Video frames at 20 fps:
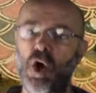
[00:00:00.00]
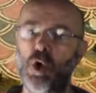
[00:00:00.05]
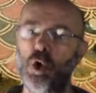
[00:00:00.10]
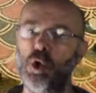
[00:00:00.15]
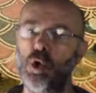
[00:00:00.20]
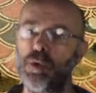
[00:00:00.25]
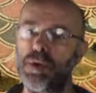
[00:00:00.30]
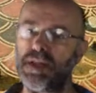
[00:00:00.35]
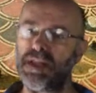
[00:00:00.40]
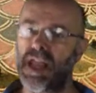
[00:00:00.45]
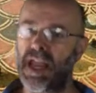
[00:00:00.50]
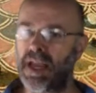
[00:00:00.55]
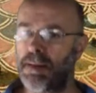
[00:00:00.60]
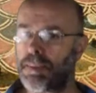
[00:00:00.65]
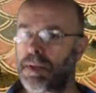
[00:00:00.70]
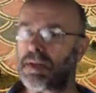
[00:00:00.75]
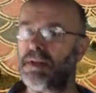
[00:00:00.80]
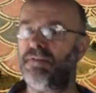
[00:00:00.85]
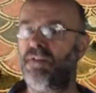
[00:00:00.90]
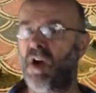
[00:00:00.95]
whose
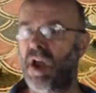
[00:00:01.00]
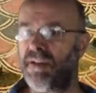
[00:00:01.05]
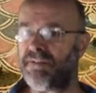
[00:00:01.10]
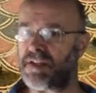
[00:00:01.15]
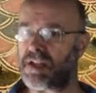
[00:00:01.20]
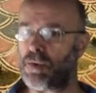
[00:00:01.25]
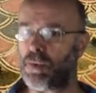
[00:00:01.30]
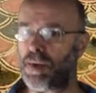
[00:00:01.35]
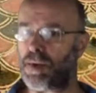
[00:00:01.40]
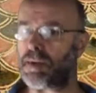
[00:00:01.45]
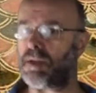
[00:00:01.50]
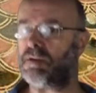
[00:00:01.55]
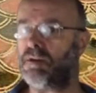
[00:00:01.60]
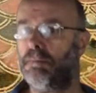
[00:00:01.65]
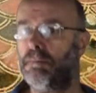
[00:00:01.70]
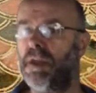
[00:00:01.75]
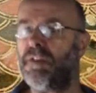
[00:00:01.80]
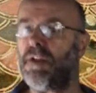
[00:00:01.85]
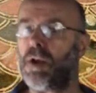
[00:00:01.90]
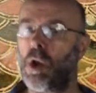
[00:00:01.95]
name survives to us in the
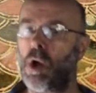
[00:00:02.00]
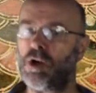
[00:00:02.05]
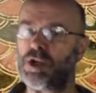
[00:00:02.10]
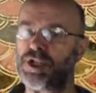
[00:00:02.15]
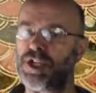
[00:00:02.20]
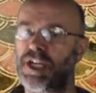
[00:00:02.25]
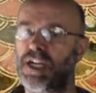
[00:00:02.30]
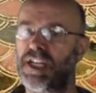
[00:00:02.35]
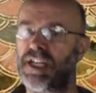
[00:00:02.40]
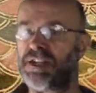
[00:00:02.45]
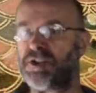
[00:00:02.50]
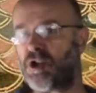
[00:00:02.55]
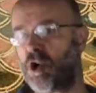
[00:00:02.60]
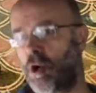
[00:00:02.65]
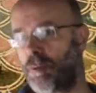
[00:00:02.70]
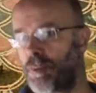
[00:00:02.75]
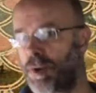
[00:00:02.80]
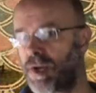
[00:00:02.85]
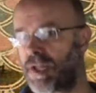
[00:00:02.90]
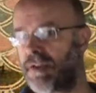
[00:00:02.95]
mythological
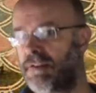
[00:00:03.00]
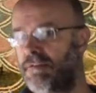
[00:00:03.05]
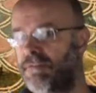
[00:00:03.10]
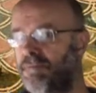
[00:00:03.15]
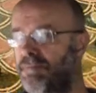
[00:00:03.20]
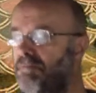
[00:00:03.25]
interpretive